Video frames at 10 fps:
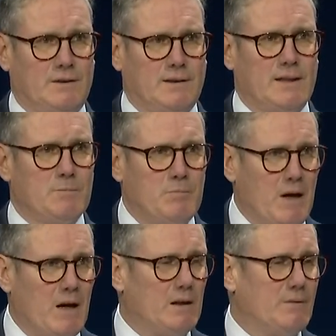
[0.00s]
That's
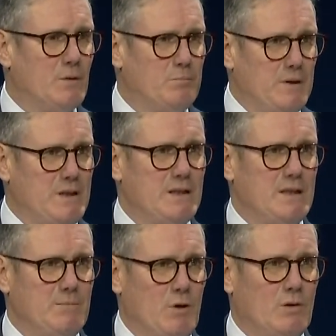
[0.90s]
part of the
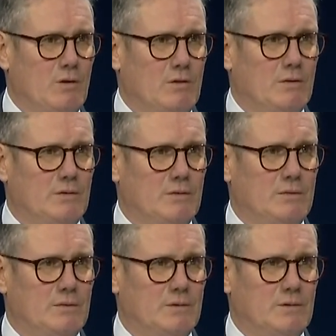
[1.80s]
business model.
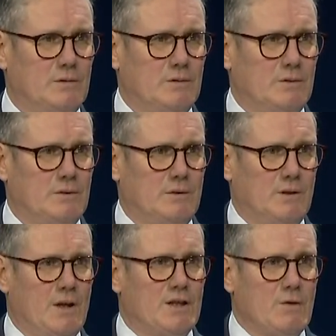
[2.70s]

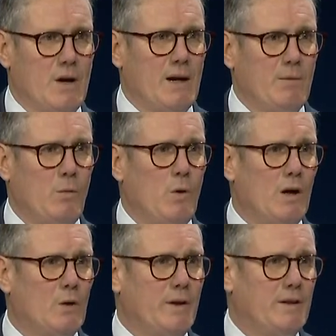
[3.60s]
So I will
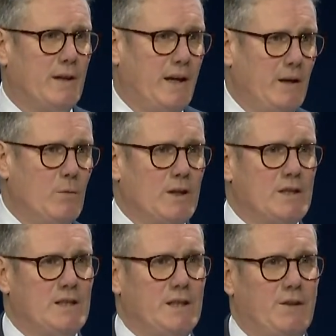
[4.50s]
work with anyone
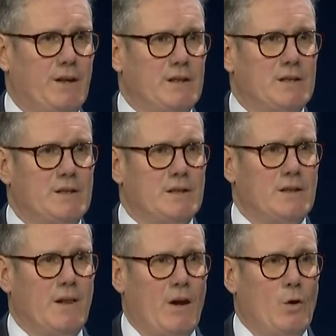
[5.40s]
serious
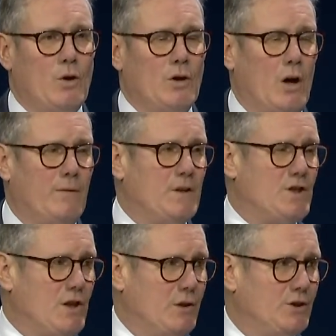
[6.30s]
who can offer
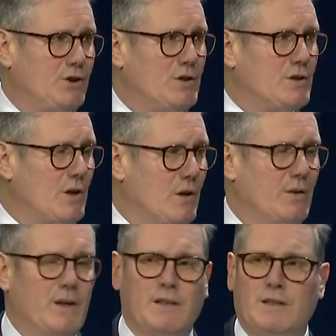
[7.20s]
solutions
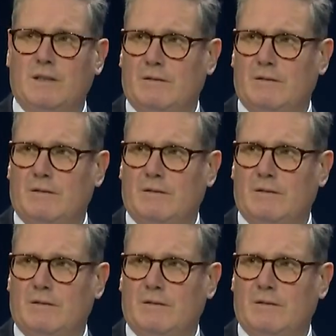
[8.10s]
on this.